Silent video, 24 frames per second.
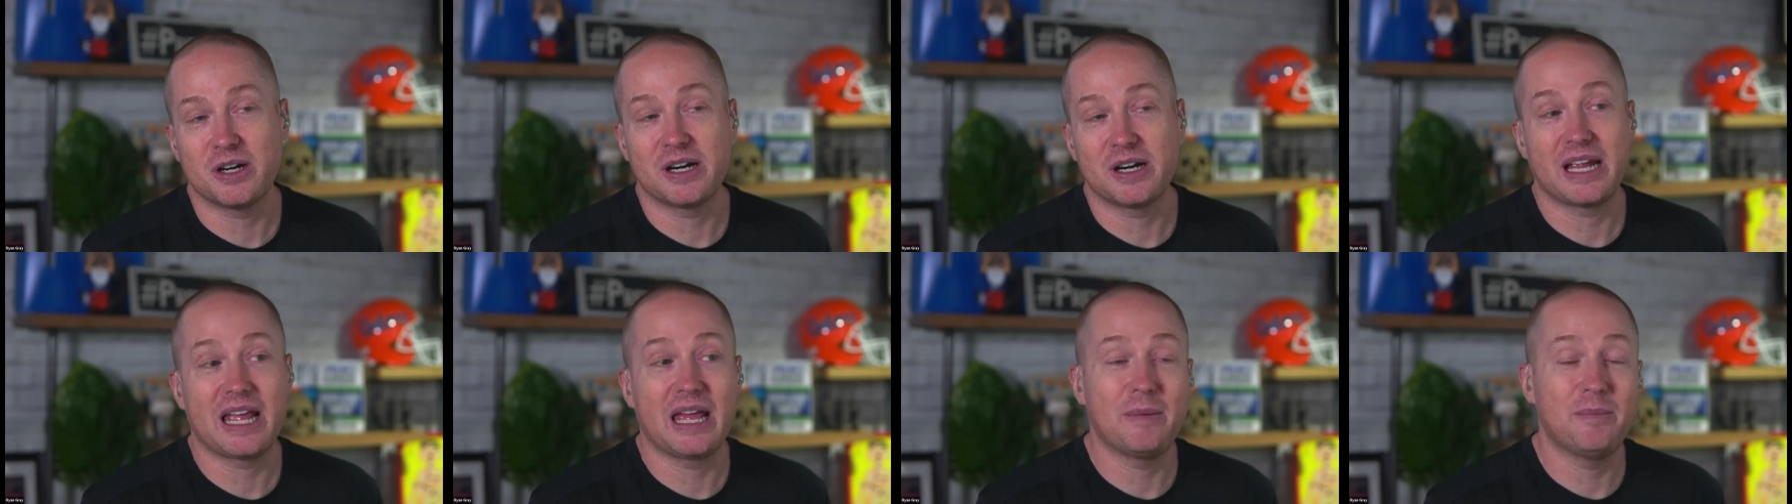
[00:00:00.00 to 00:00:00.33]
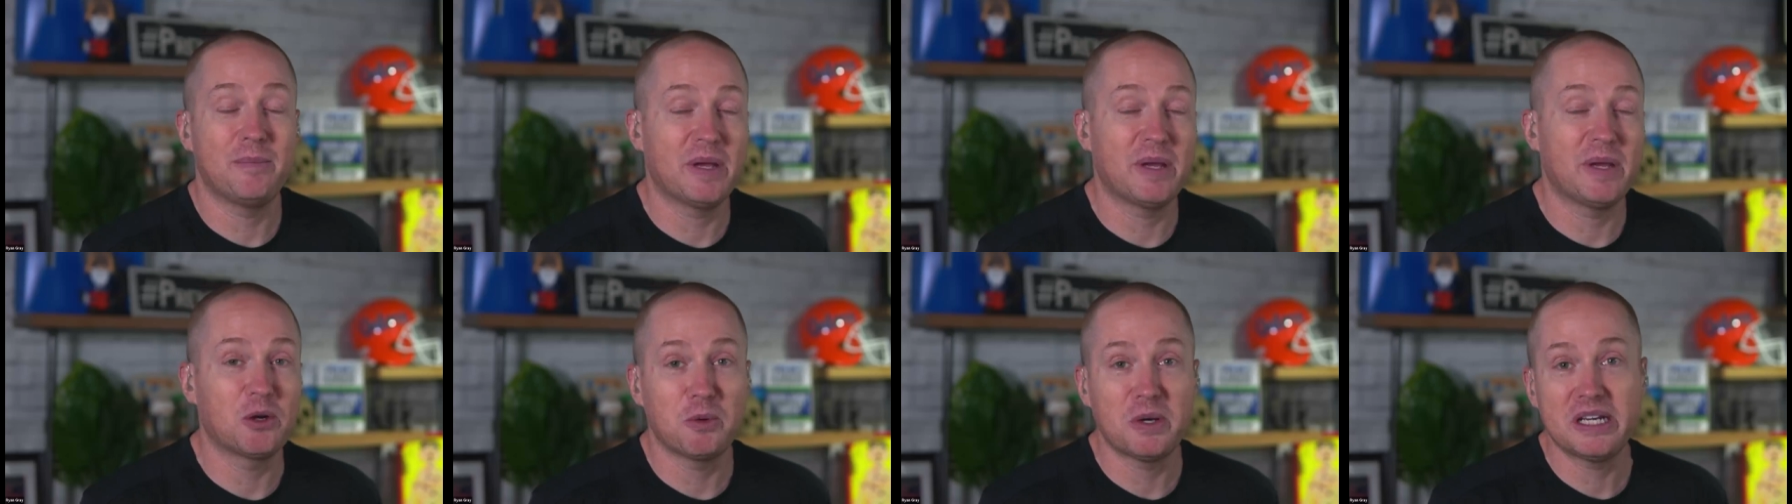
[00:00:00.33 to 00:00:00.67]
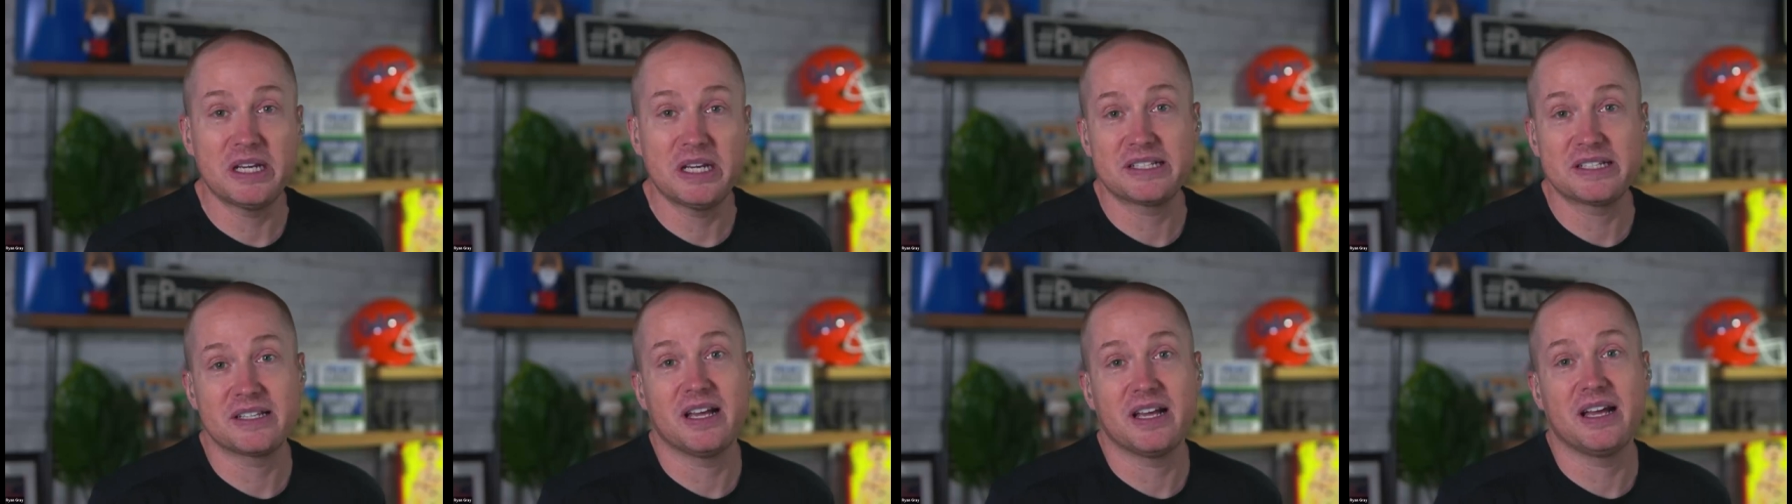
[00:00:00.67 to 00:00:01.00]
Again, big
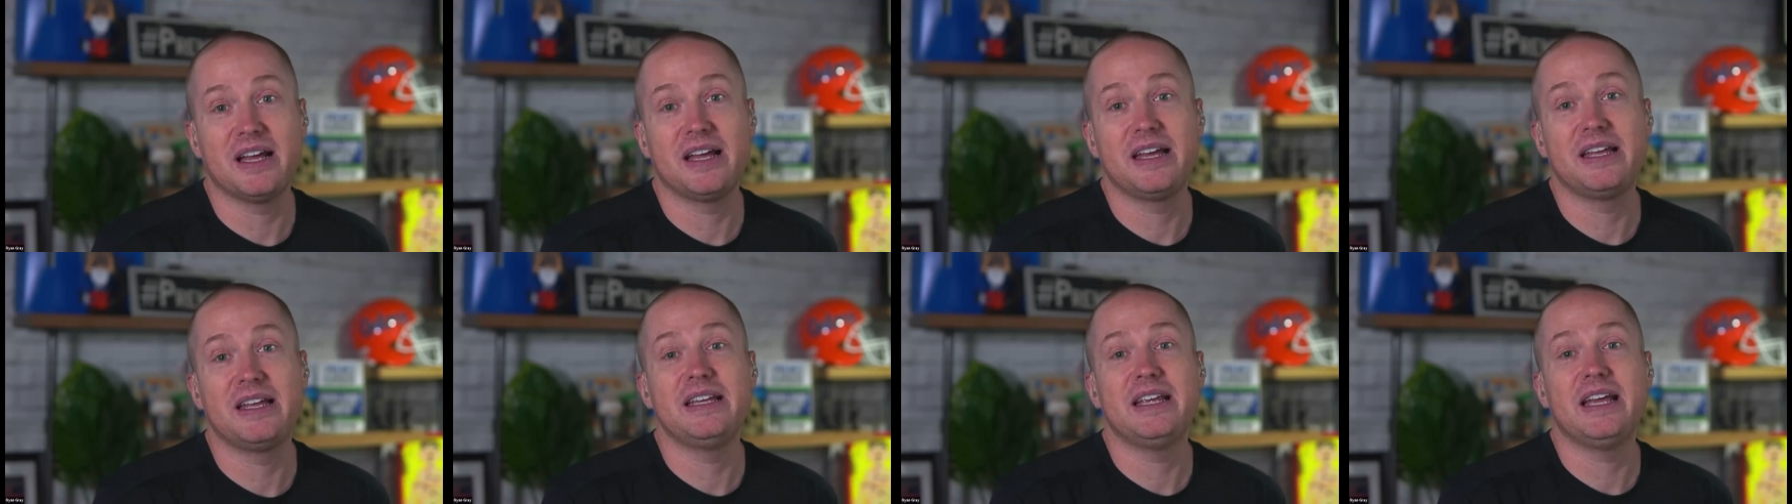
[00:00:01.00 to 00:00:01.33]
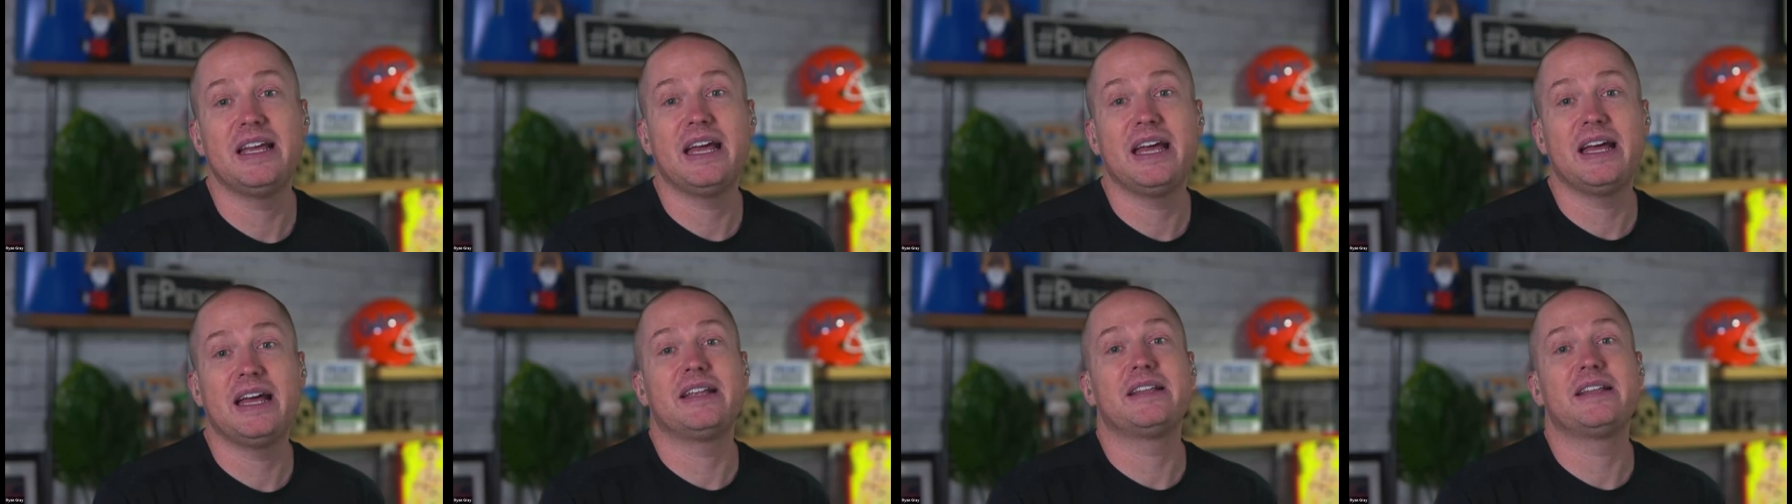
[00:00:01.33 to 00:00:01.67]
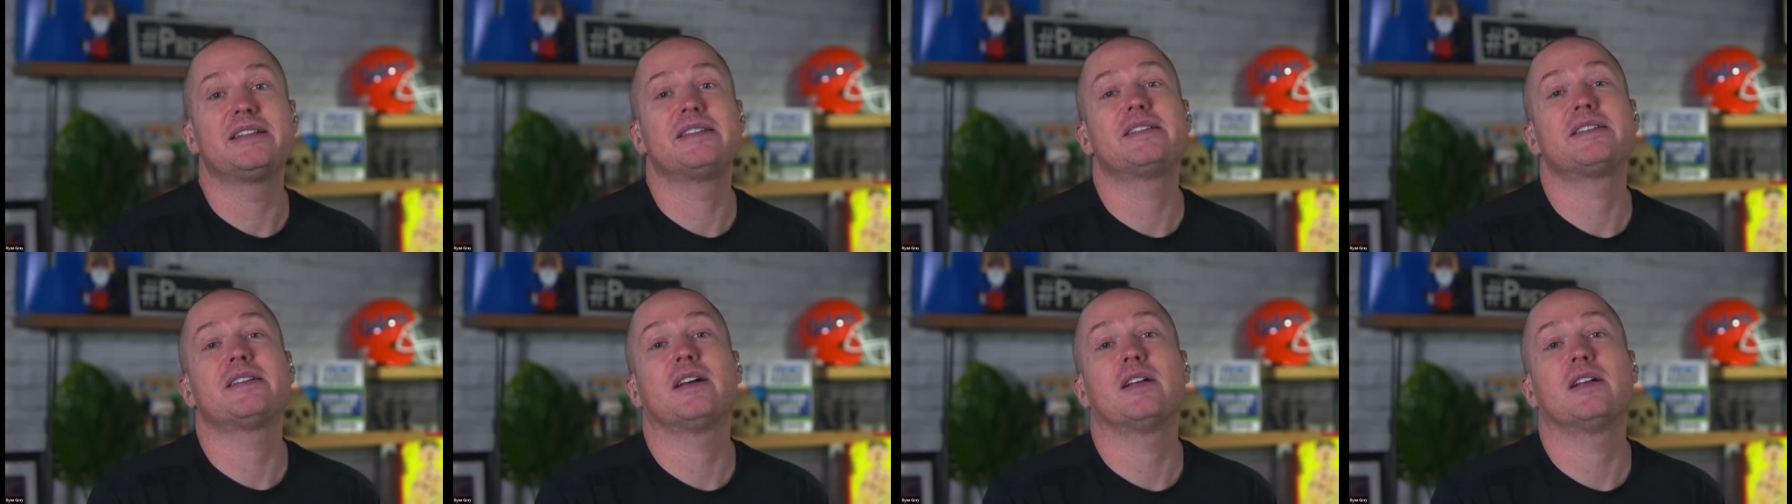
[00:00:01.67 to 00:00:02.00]
redesign
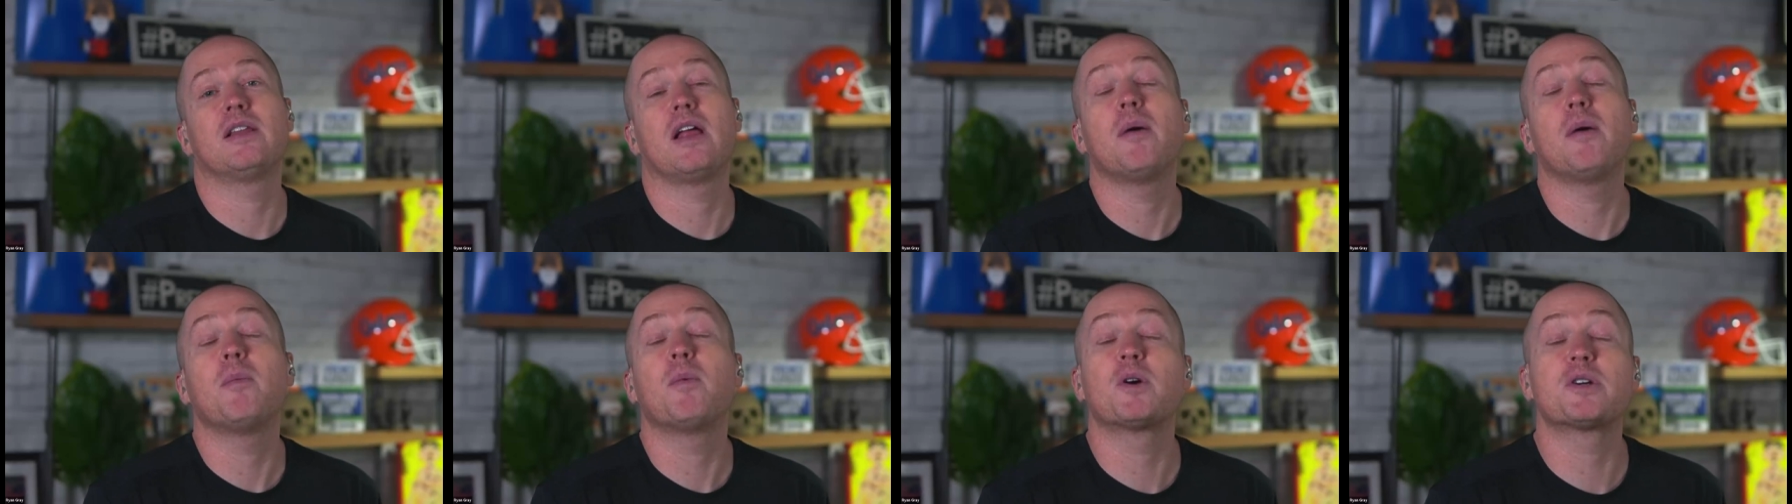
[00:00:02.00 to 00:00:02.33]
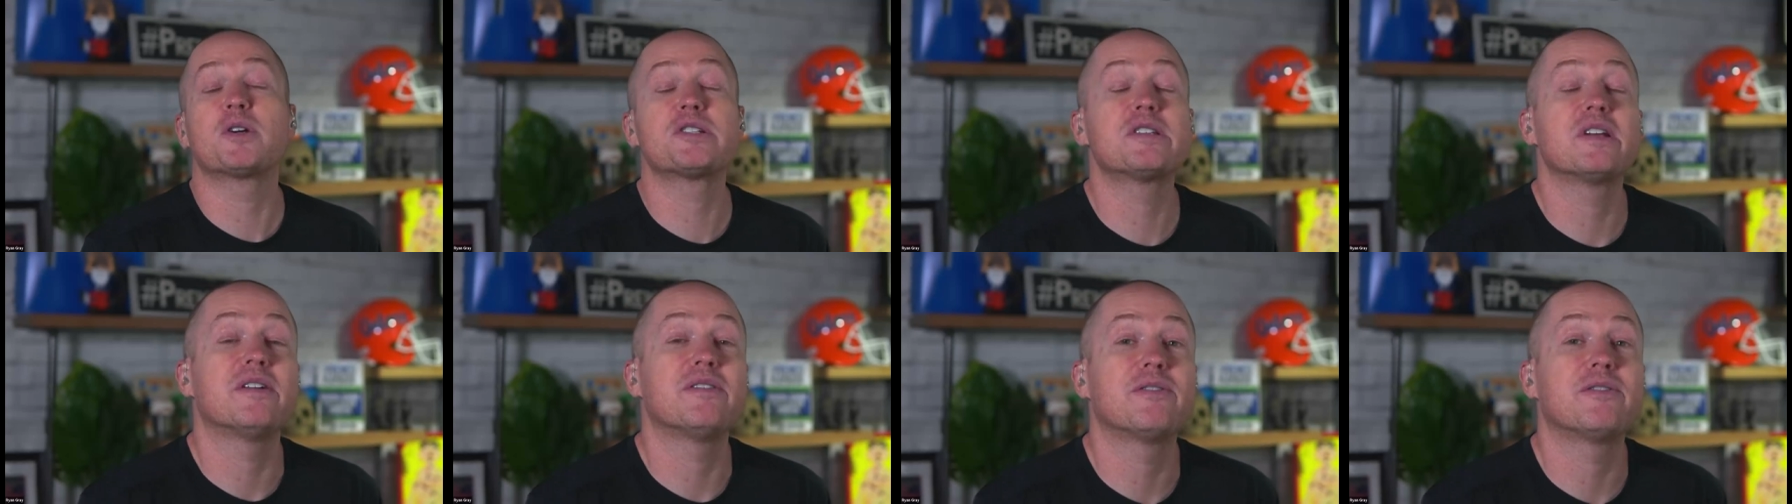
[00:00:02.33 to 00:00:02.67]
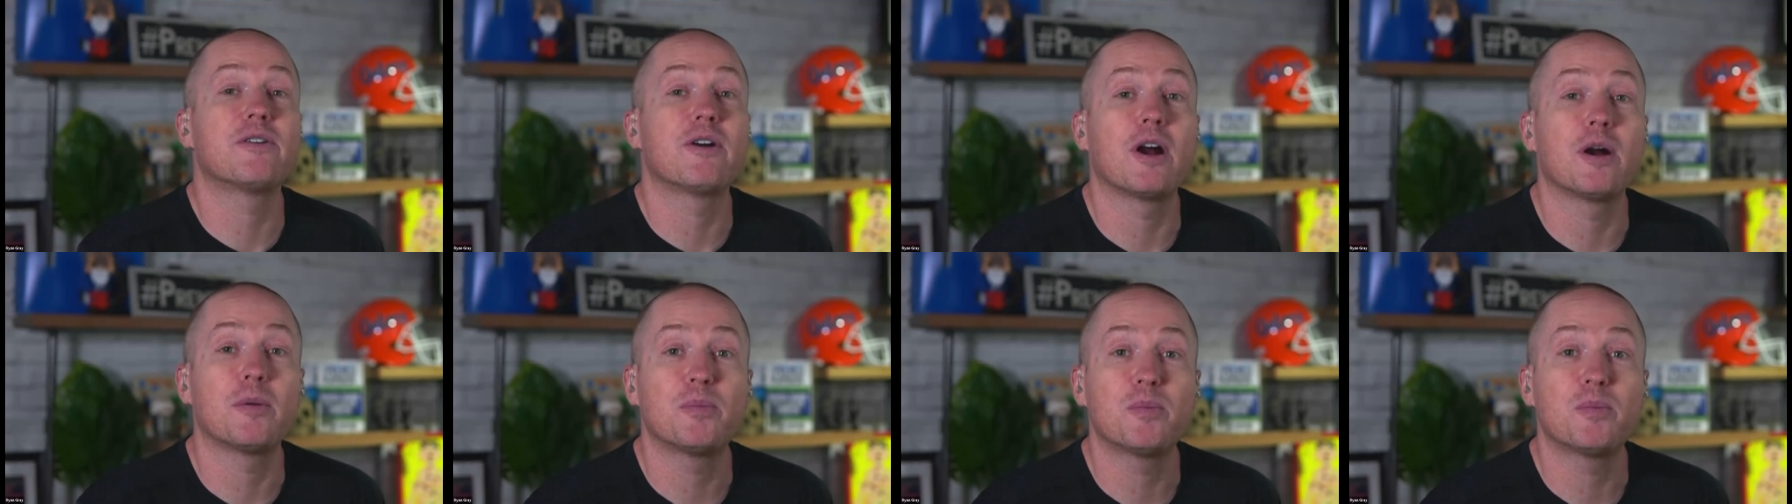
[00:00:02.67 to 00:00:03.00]
and a lot more stuff
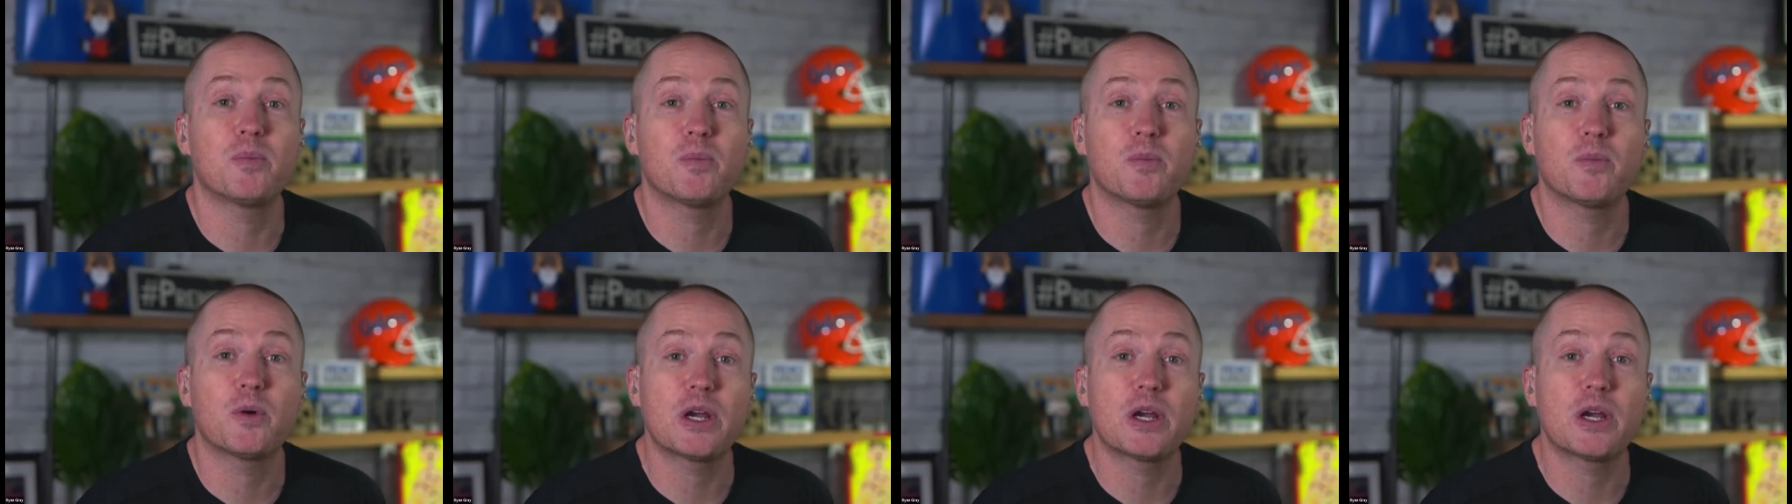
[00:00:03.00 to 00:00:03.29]
for our pre